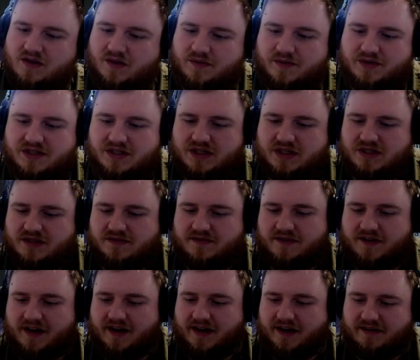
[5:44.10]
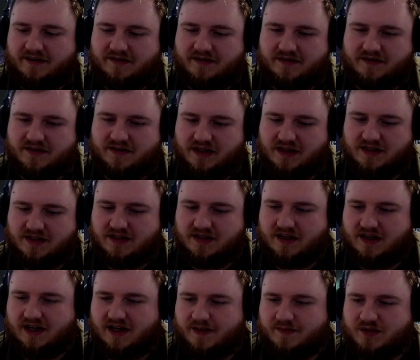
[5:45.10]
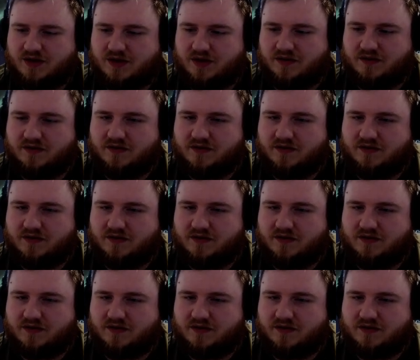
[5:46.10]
Which is fine. It's an optional.